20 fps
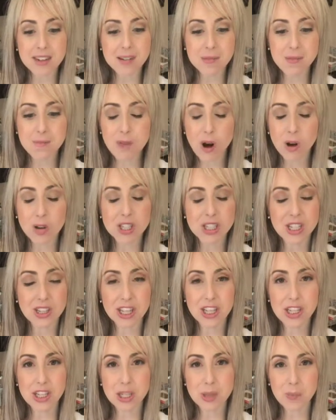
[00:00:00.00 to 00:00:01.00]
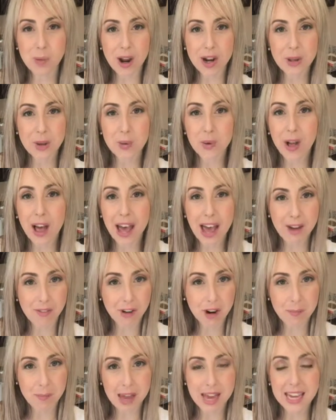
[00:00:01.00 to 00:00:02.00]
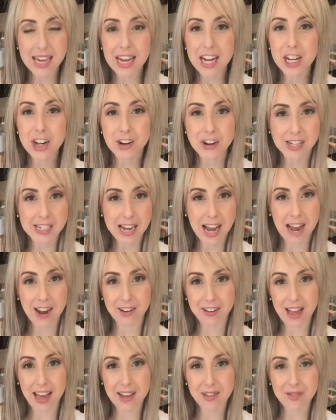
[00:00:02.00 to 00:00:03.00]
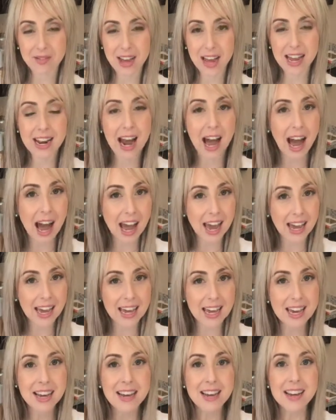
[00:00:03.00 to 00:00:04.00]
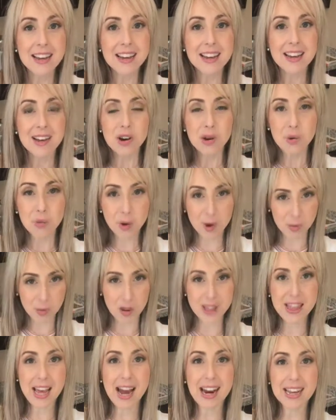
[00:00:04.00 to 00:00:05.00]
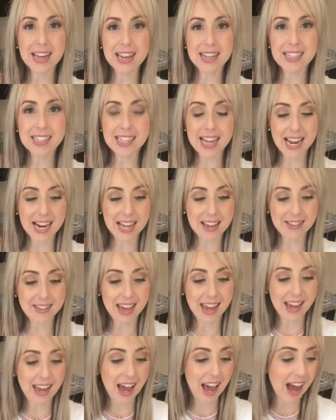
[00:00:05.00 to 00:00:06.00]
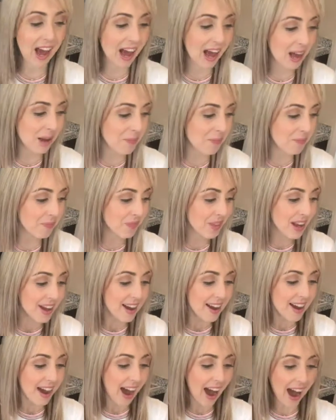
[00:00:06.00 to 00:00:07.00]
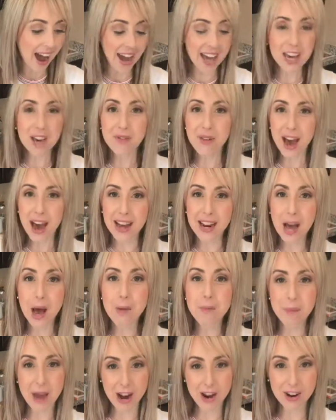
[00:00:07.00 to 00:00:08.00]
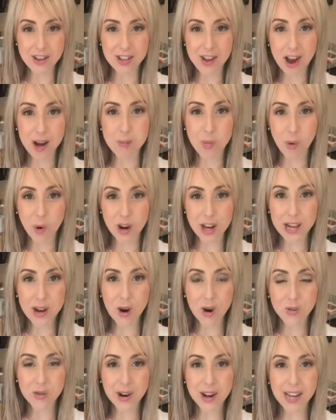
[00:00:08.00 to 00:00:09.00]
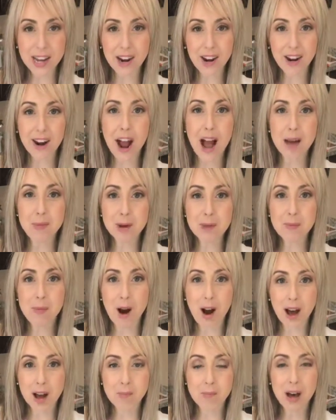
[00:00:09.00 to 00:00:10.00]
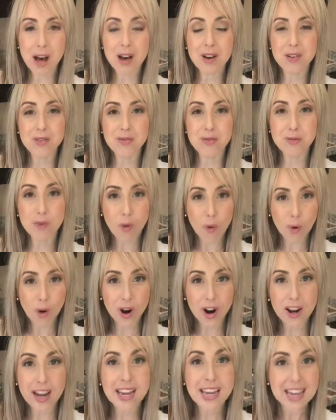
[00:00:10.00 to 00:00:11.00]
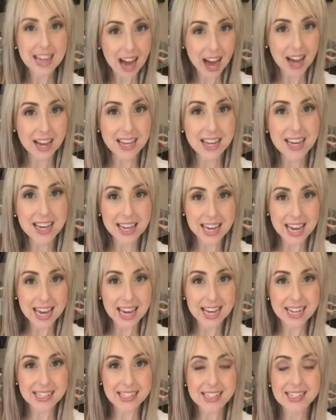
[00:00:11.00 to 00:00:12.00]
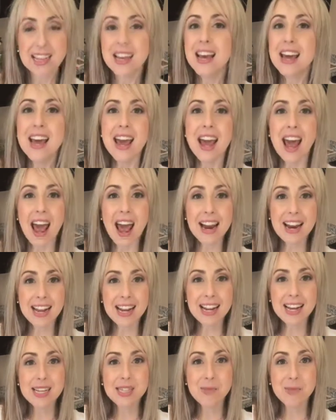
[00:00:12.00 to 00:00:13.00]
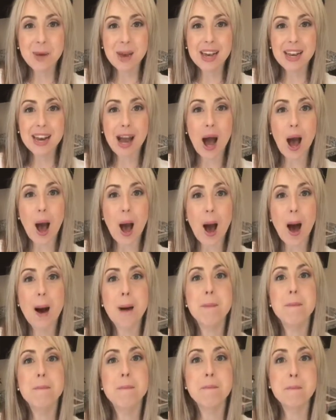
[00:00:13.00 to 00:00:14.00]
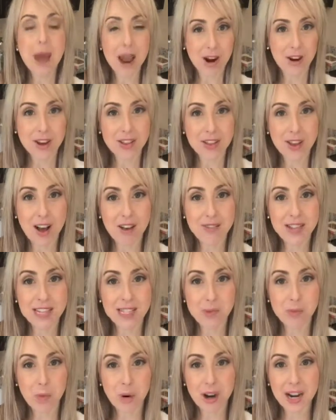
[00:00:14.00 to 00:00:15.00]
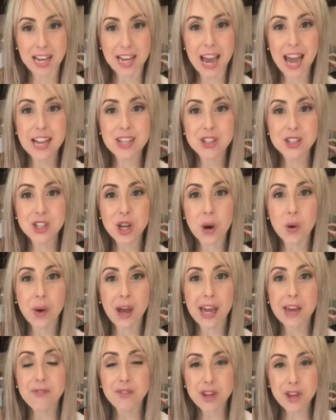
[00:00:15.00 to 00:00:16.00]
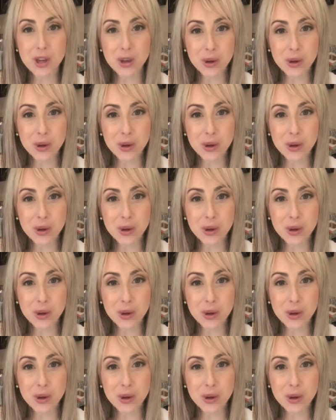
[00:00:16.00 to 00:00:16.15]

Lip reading: most delicious bread you will ever make in your entire life. And I will put that against anything. I have had a marathon morning over here. I'm a mom of 4 young kids, and it has been a marathon this morning. And so if